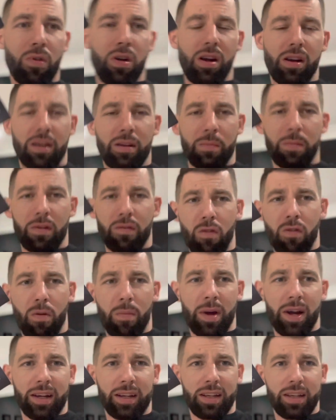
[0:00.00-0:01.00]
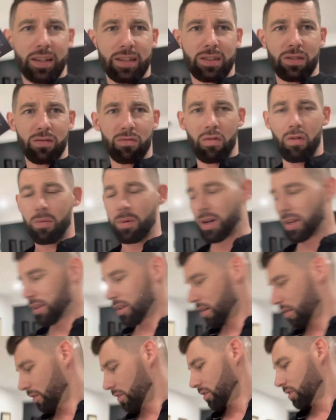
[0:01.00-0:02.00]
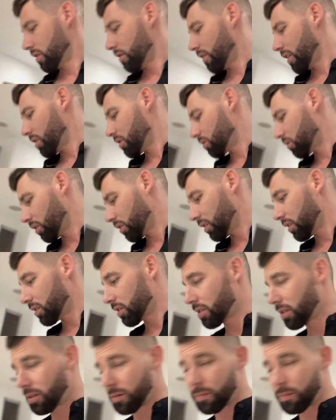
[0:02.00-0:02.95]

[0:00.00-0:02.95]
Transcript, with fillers: all gonna be robot kids and robot lovers eventually, so.